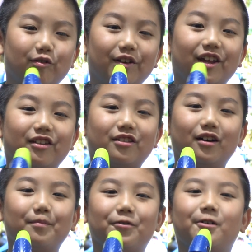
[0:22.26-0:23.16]
Joyner's
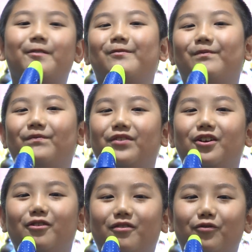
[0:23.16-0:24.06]
summer
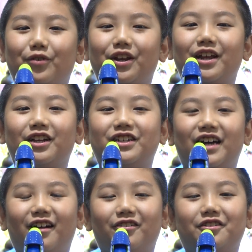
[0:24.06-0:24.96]
reading
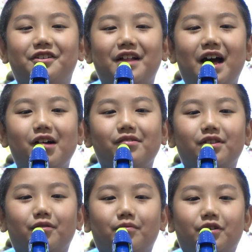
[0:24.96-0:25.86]
challenge. Now
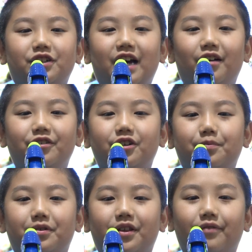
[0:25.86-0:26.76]
the challenge
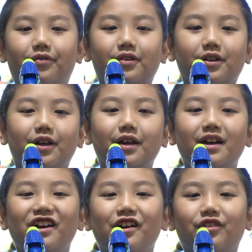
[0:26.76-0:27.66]
specifically
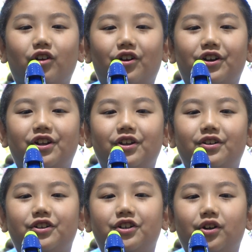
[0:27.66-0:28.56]

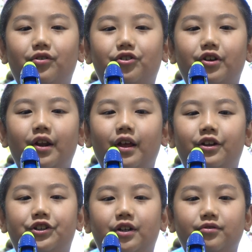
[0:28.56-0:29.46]
targeted children
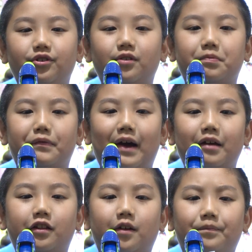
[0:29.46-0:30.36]
in shelters,
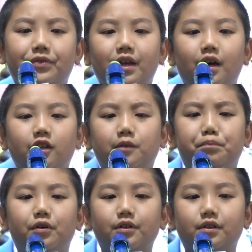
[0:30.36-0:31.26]
providing them the
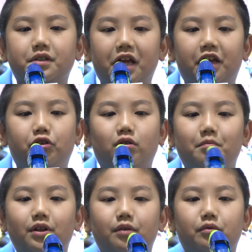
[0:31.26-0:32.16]
books they
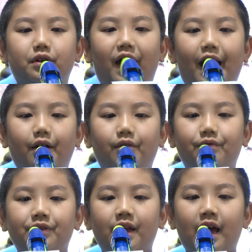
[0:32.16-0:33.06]
normally wouldn't have,
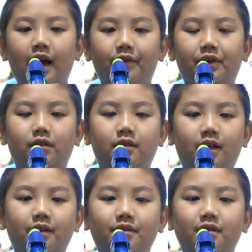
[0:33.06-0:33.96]
have
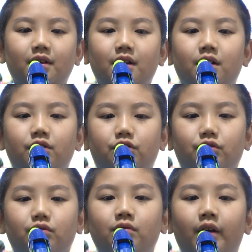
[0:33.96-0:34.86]
access
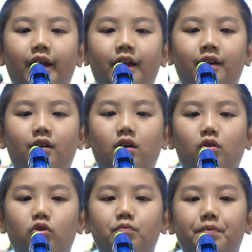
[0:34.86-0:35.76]
to in
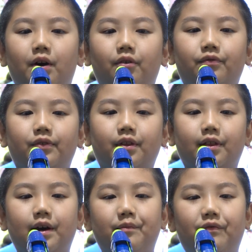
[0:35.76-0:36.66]
hope of
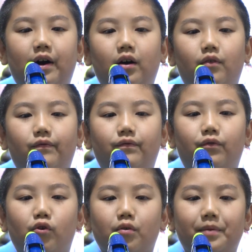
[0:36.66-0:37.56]
them fo
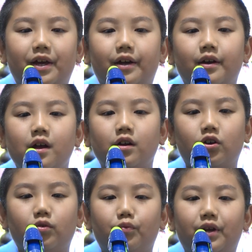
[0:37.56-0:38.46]
forming
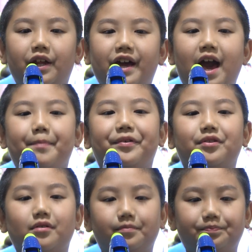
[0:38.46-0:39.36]
good reading habit.
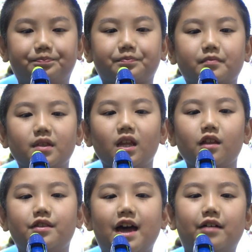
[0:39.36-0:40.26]

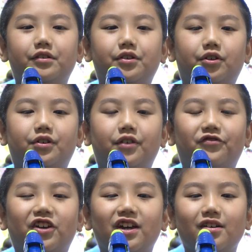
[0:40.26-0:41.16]
Now the
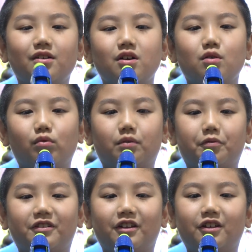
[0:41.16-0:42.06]
certificate was
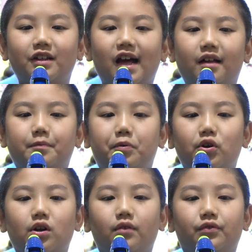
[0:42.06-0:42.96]
presented as
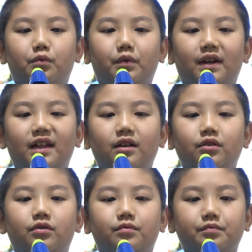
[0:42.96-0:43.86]
part of the
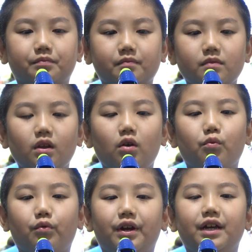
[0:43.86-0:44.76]
Reading
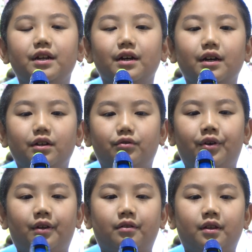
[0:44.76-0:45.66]
Read
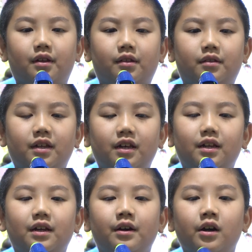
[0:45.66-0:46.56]
to
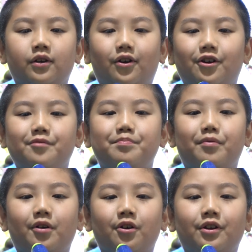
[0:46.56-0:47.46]
Succeed garden
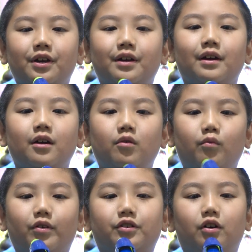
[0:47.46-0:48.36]
party,
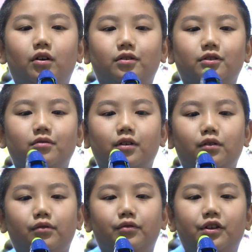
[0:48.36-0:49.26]
which also
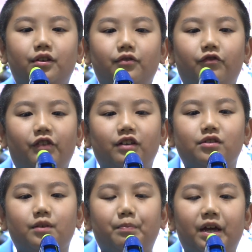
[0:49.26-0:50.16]
included
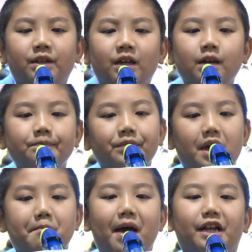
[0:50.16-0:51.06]
face painting,
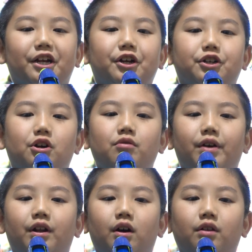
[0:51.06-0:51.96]
a magic show,
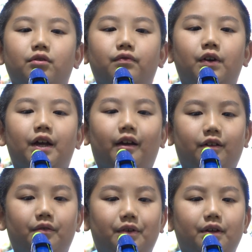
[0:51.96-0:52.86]
and other fun
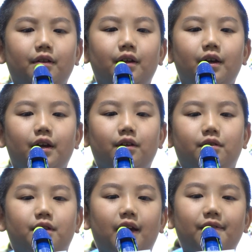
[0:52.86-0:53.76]
activities. It
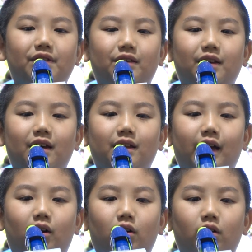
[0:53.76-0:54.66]
is safe to say
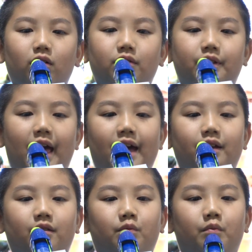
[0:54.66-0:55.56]
that all
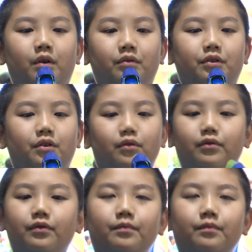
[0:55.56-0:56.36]
that is well deserved.